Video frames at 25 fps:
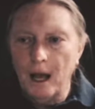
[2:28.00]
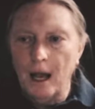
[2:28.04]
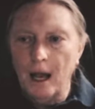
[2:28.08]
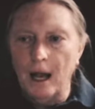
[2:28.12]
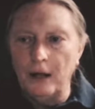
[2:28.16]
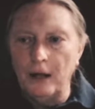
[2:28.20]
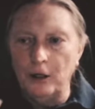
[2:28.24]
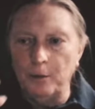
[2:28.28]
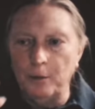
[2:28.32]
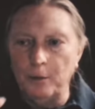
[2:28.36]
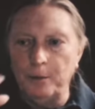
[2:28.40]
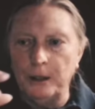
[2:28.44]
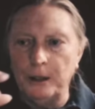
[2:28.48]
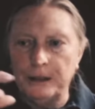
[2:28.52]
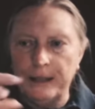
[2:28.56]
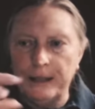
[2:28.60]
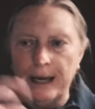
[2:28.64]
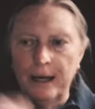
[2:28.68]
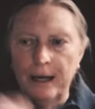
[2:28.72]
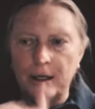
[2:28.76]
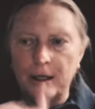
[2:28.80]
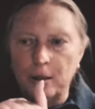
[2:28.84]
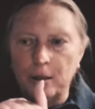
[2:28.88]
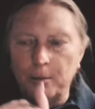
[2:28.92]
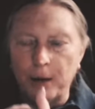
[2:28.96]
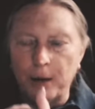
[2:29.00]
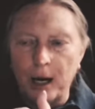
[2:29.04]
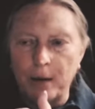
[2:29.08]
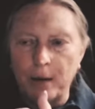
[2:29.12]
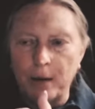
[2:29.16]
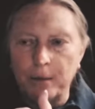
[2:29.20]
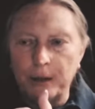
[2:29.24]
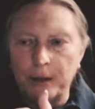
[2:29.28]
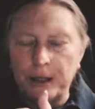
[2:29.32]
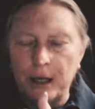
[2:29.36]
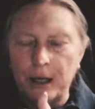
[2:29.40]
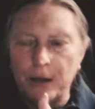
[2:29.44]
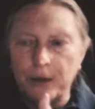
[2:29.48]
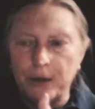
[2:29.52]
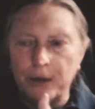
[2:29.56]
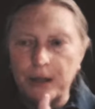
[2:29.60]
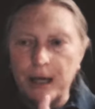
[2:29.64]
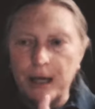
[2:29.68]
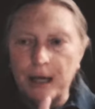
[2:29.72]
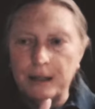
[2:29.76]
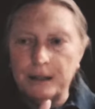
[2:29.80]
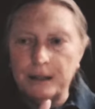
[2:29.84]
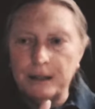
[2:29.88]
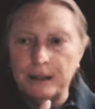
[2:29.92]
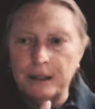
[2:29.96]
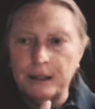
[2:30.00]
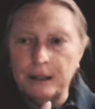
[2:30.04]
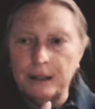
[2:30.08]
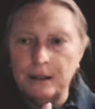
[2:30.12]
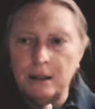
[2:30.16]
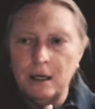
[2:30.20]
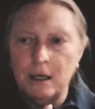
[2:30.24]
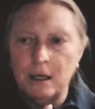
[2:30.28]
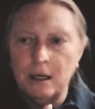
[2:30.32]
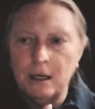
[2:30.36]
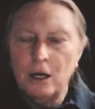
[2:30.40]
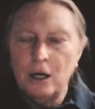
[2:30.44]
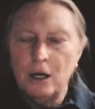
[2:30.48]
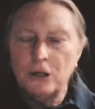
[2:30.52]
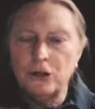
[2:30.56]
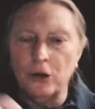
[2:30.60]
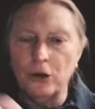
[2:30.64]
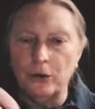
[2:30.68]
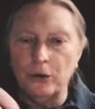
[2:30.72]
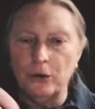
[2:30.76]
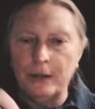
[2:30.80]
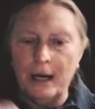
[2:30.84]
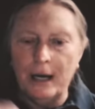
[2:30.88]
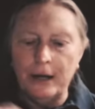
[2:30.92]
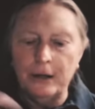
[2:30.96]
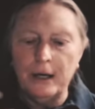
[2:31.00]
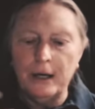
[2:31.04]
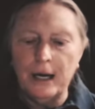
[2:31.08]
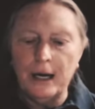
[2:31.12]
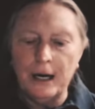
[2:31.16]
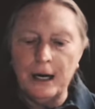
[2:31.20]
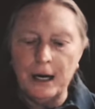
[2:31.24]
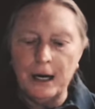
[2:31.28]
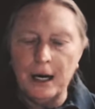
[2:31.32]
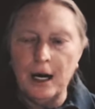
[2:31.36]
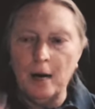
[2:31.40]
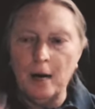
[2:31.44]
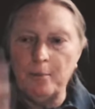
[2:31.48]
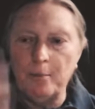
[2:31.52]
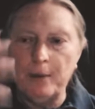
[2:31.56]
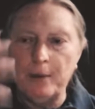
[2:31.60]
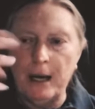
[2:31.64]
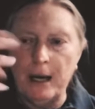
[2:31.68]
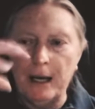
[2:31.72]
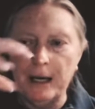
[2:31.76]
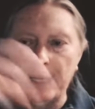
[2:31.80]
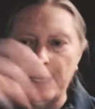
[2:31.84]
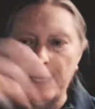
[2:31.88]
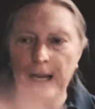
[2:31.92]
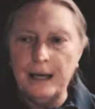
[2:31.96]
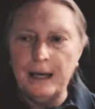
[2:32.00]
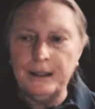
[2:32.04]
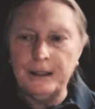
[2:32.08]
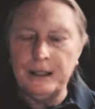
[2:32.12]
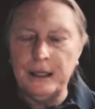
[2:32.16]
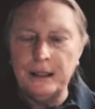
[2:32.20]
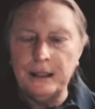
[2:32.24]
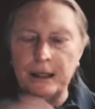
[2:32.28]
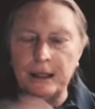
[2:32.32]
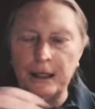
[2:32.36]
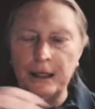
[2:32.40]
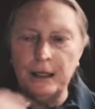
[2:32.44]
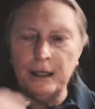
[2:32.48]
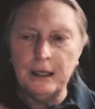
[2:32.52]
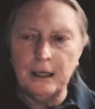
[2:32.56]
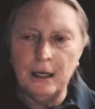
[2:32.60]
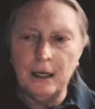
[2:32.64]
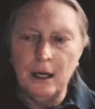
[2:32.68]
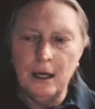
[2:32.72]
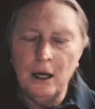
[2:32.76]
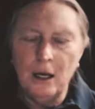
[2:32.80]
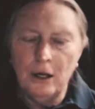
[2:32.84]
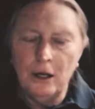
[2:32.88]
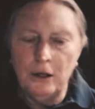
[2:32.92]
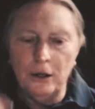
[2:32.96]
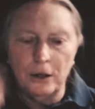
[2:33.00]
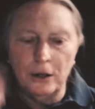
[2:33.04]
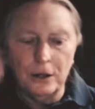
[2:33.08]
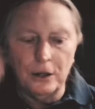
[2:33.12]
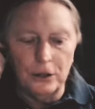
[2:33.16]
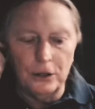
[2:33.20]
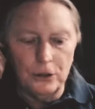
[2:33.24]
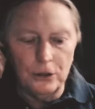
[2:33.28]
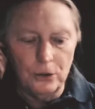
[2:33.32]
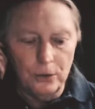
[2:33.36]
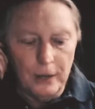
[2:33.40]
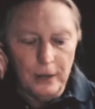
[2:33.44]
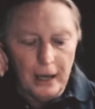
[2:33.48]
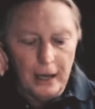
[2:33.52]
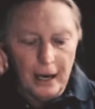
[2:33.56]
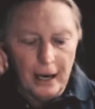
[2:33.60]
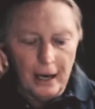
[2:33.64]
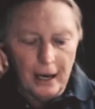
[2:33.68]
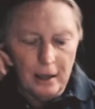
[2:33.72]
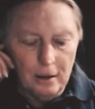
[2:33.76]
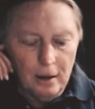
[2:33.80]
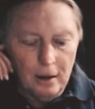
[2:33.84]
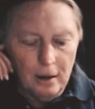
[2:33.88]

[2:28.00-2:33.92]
and you put that in the bottom of the other canteen. So now you got a cup and a canteen in it. You could do that